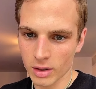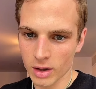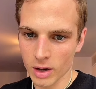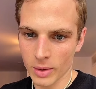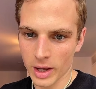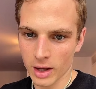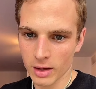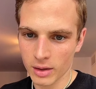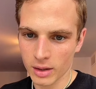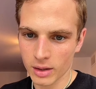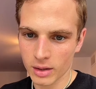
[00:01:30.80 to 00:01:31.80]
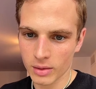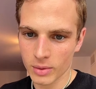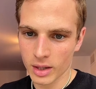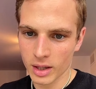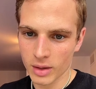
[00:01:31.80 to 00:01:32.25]
"Oh no, wait, I
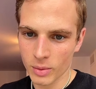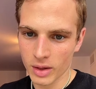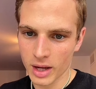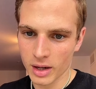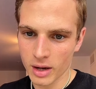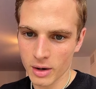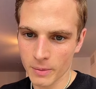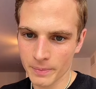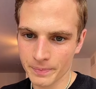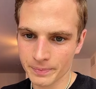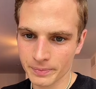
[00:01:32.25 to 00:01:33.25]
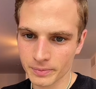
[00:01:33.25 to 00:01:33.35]
couldn't. Where did where'd that go?